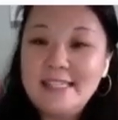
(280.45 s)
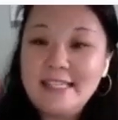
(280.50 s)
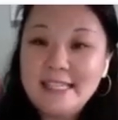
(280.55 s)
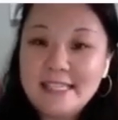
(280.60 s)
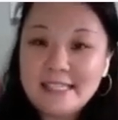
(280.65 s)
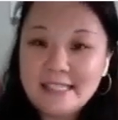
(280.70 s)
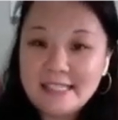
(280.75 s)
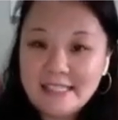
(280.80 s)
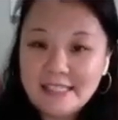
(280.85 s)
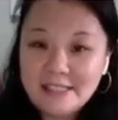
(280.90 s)

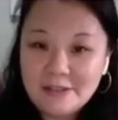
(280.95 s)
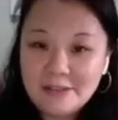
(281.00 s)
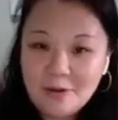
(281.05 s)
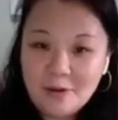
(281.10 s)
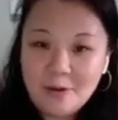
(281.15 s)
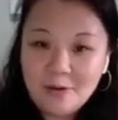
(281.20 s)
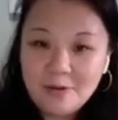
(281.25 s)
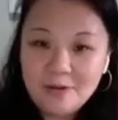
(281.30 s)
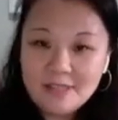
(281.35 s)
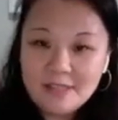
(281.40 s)
So in the
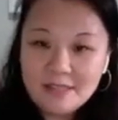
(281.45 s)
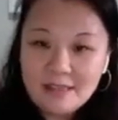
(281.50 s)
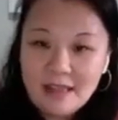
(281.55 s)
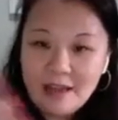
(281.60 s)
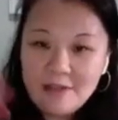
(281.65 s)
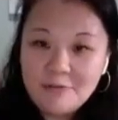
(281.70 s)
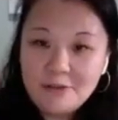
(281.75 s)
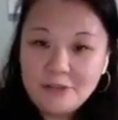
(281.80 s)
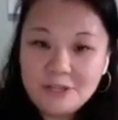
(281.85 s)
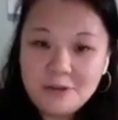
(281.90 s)
60s,
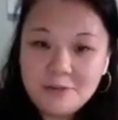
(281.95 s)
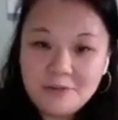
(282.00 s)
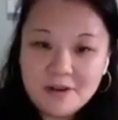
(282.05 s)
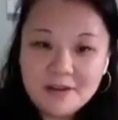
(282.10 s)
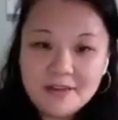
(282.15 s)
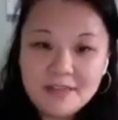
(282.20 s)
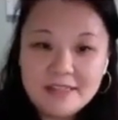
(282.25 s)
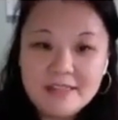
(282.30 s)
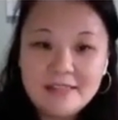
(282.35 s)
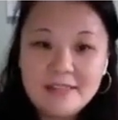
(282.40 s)
all this
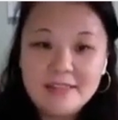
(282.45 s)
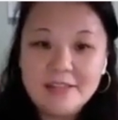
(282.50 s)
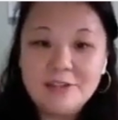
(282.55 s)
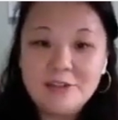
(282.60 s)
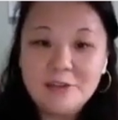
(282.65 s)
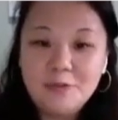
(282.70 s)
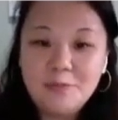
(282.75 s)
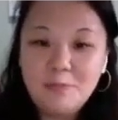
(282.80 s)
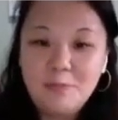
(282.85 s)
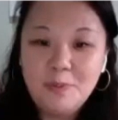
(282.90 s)
language
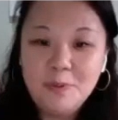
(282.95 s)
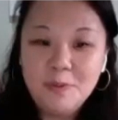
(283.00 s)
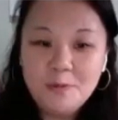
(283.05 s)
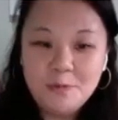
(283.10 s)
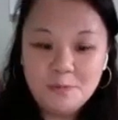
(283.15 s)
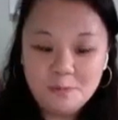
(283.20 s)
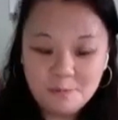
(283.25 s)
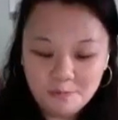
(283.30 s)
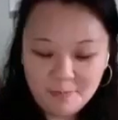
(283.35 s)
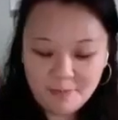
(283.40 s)
awareness
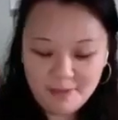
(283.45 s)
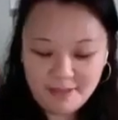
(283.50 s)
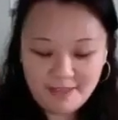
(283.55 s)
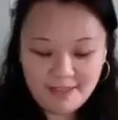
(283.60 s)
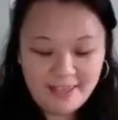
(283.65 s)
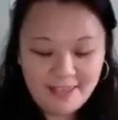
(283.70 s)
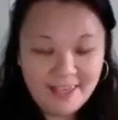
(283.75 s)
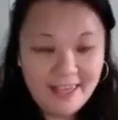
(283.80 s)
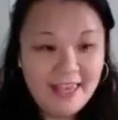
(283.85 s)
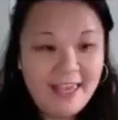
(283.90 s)
started to
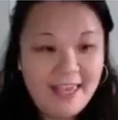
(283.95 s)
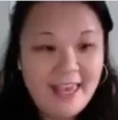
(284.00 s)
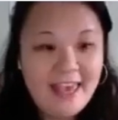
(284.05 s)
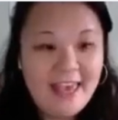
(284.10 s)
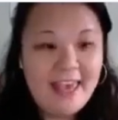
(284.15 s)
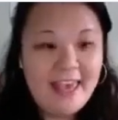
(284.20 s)
boom.